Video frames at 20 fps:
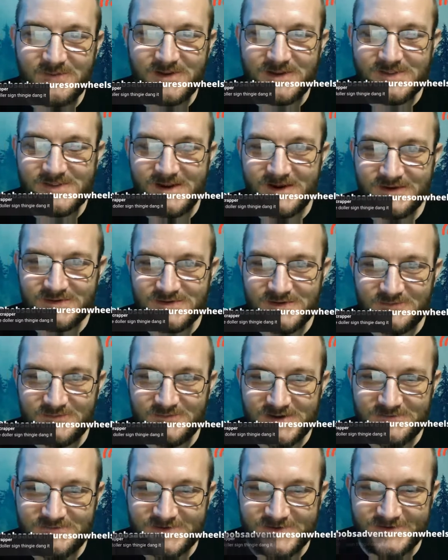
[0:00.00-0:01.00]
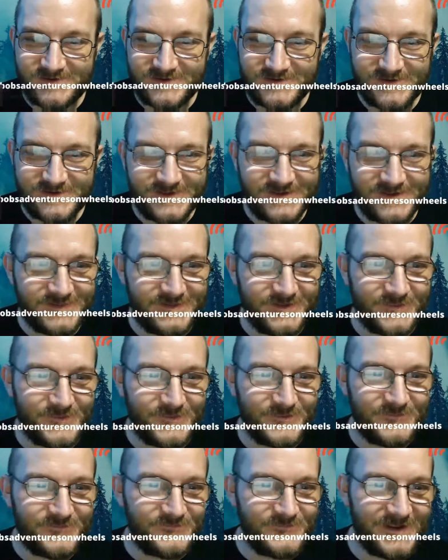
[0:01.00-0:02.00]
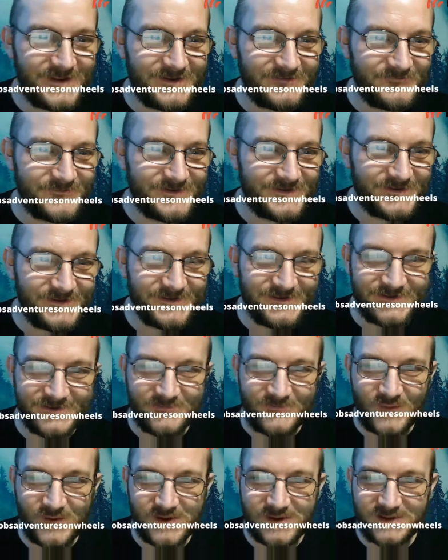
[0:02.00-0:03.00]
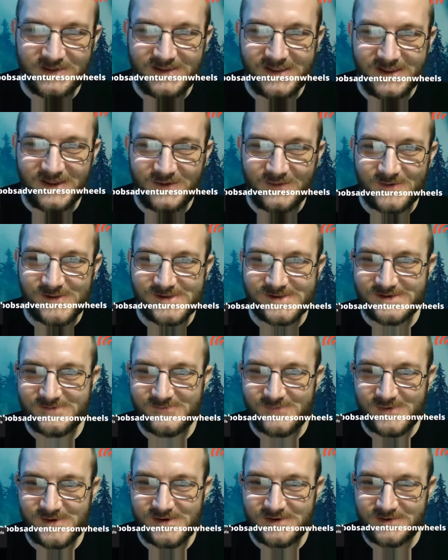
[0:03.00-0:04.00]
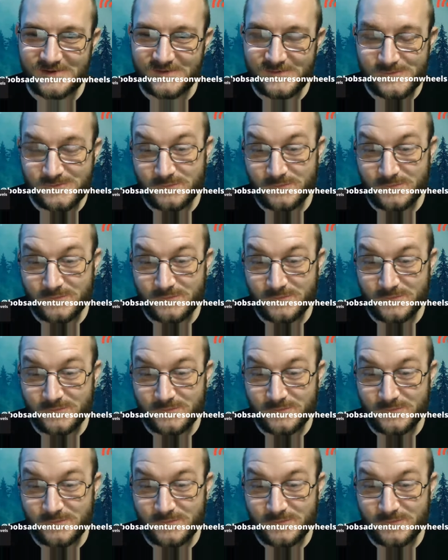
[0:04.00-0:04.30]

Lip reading: to be there. Somebody found it. Hello, Van Vita. Good morning. Yay? Question mark.